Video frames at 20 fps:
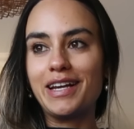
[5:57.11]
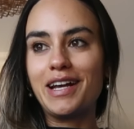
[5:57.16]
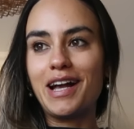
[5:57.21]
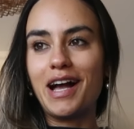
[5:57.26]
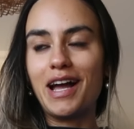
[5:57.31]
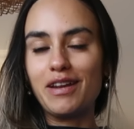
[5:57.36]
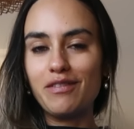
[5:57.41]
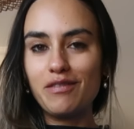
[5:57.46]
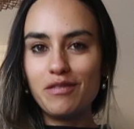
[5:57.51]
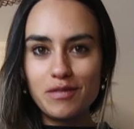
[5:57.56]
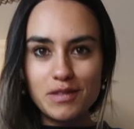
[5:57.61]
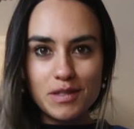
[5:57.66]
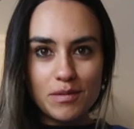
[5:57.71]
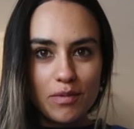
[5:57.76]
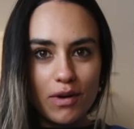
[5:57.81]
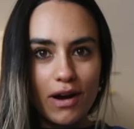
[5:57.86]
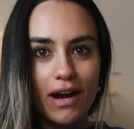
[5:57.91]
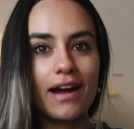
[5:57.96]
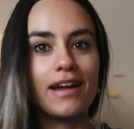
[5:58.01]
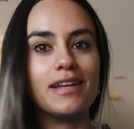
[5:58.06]
kind of
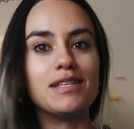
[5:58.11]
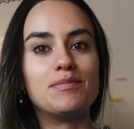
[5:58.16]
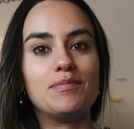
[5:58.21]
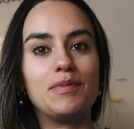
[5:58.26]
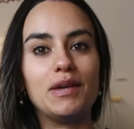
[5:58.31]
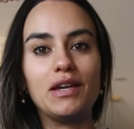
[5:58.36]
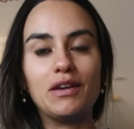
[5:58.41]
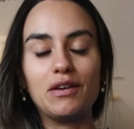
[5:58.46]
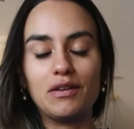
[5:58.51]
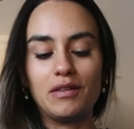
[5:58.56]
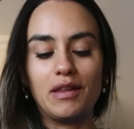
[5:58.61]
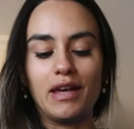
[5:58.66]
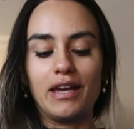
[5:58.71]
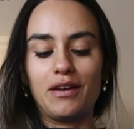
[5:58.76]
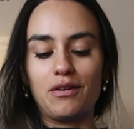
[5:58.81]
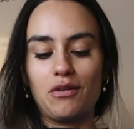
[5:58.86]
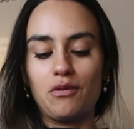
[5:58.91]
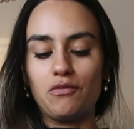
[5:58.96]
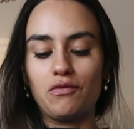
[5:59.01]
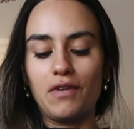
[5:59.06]
surprise big like
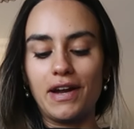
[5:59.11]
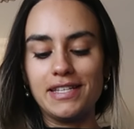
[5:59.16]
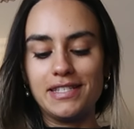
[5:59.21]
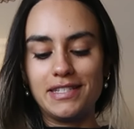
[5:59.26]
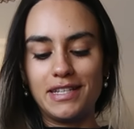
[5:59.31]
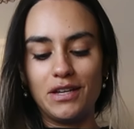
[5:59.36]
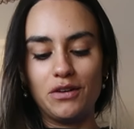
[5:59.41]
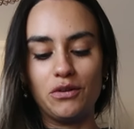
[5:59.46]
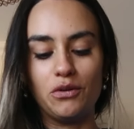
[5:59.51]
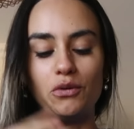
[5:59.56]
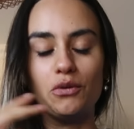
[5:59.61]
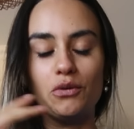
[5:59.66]
race kit